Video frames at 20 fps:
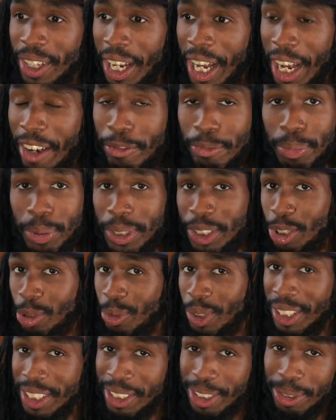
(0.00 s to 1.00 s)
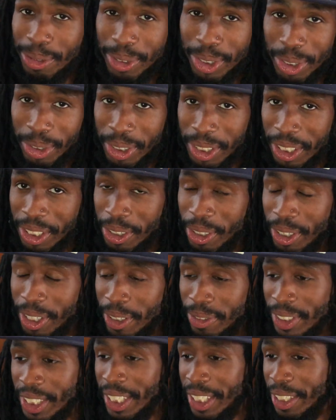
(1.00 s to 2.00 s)
I've put 22s on the car.
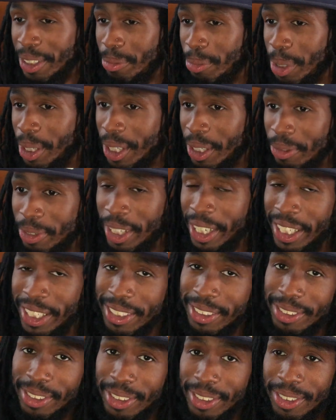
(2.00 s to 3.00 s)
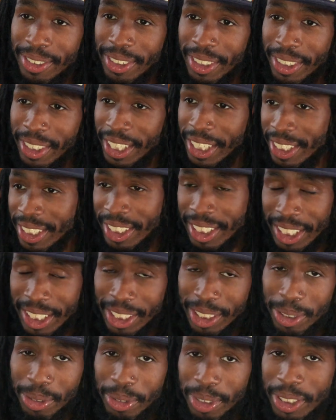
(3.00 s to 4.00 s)
I've taken them off. I had another set
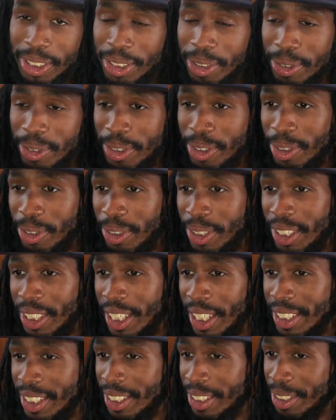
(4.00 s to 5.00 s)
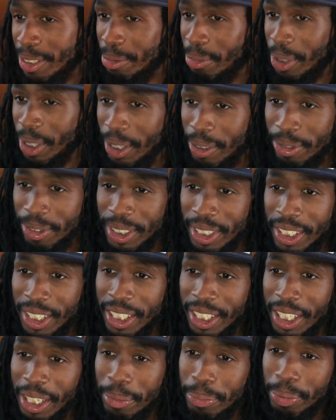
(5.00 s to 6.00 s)
of 22s on it. I took them off
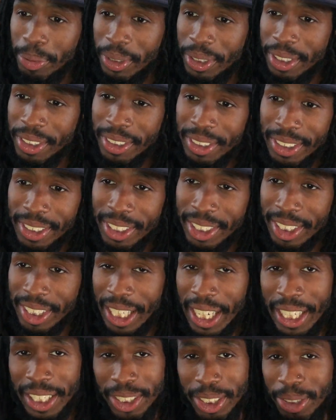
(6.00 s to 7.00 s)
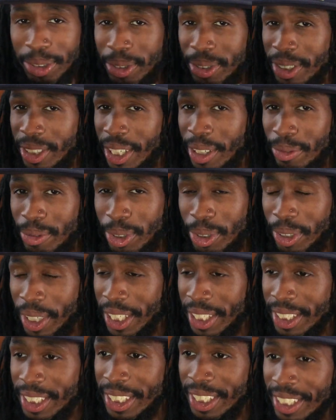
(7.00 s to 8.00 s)
again. I put the stocks on. I rode
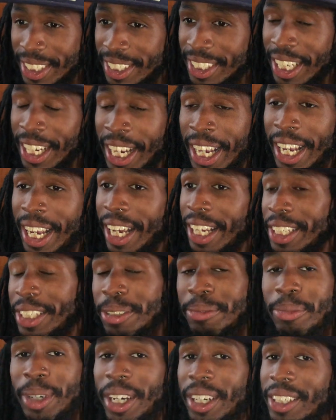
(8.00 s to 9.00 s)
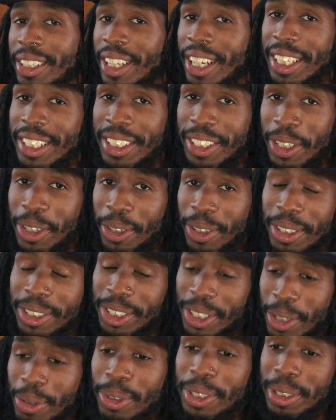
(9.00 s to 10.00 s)
18s. It didn't matter. Like the
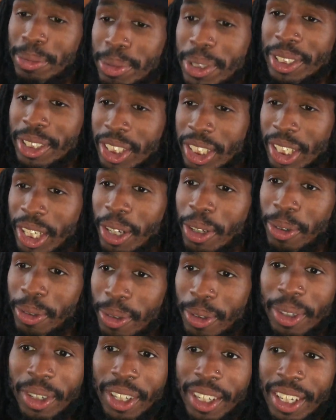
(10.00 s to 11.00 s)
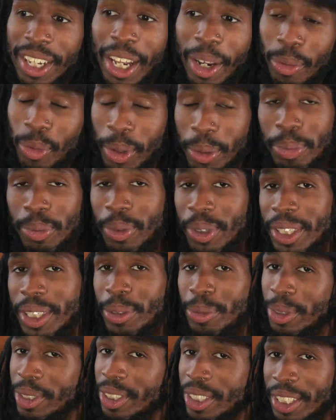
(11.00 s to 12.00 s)
car's always been slow. At one point,
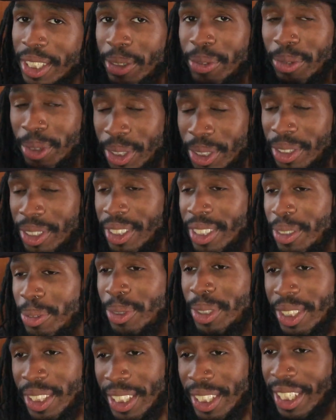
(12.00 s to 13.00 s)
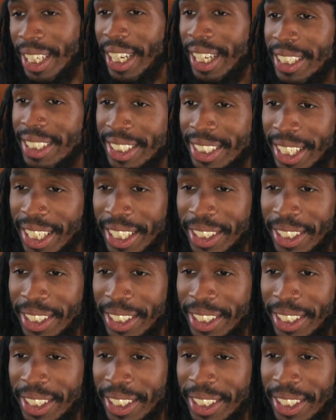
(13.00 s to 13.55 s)
it was looking real. It was looking nice. I